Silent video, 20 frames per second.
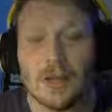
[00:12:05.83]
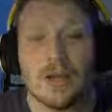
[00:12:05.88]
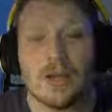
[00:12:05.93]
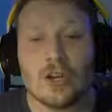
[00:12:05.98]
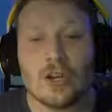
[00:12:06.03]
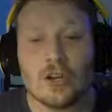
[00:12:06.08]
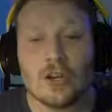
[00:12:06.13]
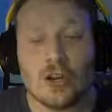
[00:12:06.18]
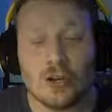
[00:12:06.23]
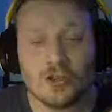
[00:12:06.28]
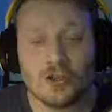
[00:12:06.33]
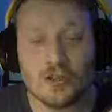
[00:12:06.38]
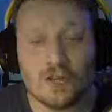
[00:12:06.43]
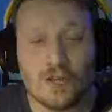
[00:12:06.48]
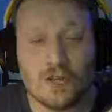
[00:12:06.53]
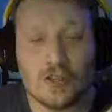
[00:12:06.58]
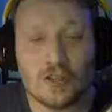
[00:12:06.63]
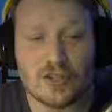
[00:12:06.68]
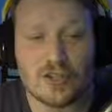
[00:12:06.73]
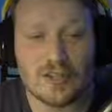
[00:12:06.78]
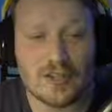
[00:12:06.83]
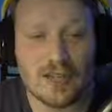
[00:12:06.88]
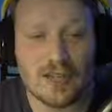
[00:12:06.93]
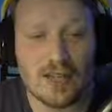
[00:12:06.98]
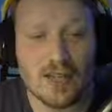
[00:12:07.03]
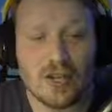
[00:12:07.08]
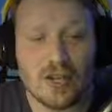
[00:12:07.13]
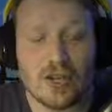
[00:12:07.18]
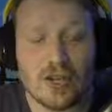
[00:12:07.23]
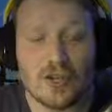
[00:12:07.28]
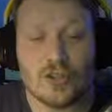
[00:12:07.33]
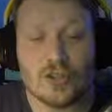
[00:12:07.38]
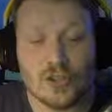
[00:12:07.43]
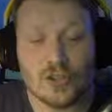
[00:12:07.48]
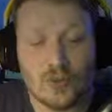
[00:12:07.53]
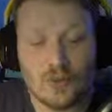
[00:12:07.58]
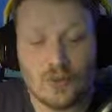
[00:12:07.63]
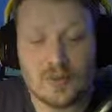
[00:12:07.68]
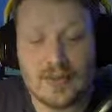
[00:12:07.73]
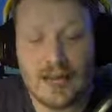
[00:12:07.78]
Cost efficiency.
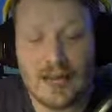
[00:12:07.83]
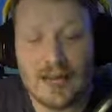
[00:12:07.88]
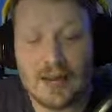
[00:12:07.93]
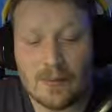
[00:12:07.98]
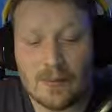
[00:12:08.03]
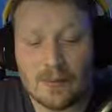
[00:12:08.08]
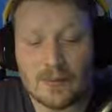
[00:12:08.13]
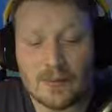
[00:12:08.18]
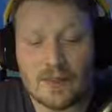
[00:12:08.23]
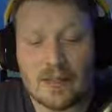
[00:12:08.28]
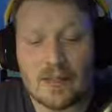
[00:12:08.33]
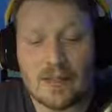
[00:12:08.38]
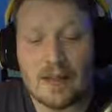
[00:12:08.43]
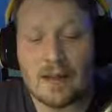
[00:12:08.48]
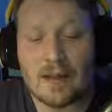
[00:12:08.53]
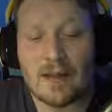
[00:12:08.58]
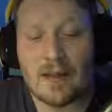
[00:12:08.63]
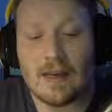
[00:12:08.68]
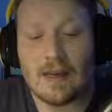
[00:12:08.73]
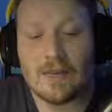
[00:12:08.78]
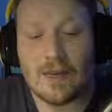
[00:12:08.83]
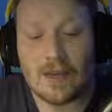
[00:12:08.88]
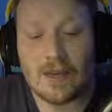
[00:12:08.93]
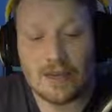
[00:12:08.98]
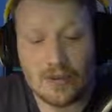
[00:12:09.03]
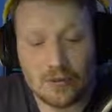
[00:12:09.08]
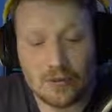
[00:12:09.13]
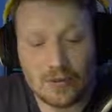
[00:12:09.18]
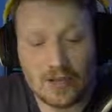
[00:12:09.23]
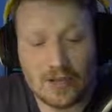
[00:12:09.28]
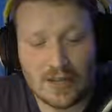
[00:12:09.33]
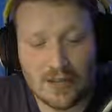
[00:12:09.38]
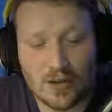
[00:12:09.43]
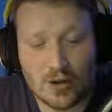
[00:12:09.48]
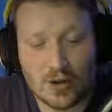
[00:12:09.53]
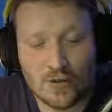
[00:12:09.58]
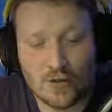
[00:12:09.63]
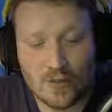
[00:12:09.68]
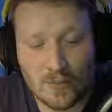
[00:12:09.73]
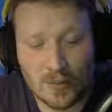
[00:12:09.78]
Sometimes the unit in the
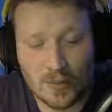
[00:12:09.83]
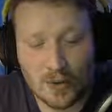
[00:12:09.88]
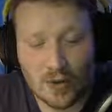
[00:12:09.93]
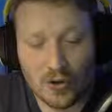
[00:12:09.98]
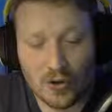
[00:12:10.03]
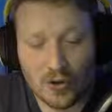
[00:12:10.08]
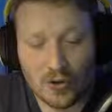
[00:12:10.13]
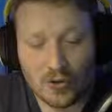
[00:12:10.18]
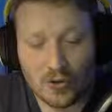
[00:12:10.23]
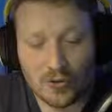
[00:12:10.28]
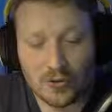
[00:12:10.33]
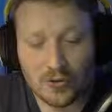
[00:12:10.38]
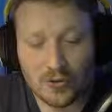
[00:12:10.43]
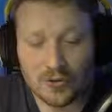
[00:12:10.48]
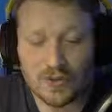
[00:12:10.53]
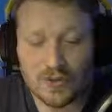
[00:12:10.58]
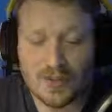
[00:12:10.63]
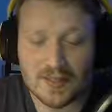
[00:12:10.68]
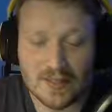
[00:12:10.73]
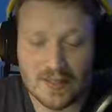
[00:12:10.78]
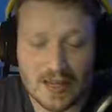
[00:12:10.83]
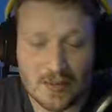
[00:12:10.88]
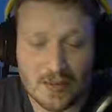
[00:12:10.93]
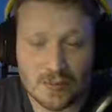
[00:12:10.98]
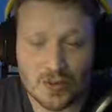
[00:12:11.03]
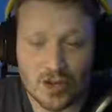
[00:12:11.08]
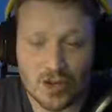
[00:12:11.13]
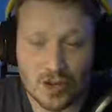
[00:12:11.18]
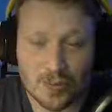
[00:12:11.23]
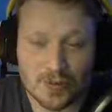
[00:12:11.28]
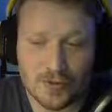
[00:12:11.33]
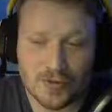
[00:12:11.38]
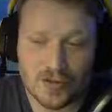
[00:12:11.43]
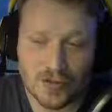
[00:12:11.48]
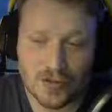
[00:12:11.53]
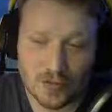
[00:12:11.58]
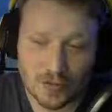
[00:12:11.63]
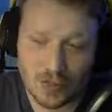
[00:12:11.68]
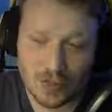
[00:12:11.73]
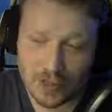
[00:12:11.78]
other book does the same job as the
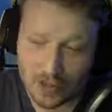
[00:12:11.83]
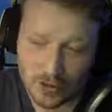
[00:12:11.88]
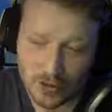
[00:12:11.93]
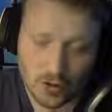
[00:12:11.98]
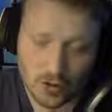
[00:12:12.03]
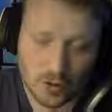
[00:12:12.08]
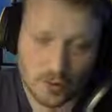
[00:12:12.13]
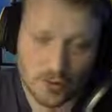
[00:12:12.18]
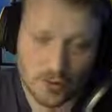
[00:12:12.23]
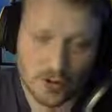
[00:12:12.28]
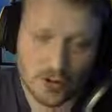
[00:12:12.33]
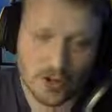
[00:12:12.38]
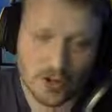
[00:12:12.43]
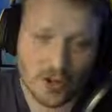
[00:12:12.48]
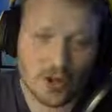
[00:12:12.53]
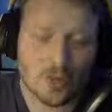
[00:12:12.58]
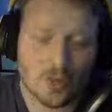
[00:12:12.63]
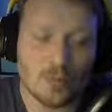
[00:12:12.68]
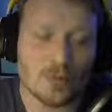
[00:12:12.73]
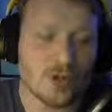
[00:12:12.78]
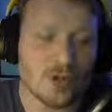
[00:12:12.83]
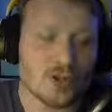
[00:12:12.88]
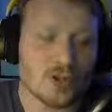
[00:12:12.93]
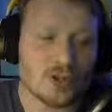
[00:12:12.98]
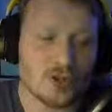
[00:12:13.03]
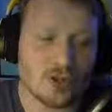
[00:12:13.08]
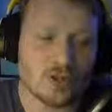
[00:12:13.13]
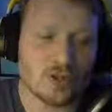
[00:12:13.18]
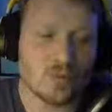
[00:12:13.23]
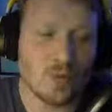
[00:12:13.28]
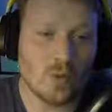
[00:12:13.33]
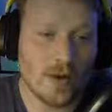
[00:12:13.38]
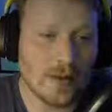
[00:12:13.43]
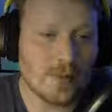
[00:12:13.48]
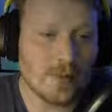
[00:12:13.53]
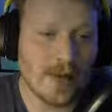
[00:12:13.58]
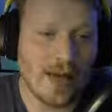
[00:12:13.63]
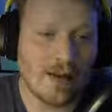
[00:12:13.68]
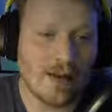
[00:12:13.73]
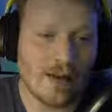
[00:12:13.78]
unit in your book, but it's just way
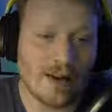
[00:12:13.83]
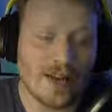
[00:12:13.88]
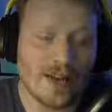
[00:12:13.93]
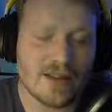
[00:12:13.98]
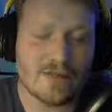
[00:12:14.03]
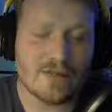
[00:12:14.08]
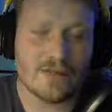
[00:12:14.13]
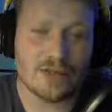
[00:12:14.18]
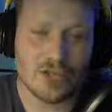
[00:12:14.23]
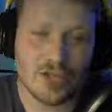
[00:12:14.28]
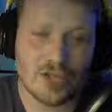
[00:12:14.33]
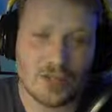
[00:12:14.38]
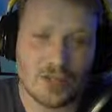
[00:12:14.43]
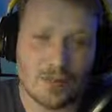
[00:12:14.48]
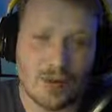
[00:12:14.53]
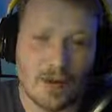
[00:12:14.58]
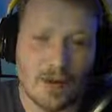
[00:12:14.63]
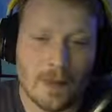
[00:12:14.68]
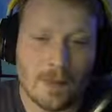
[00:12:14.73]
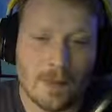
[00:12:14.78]
better at it for cheaper.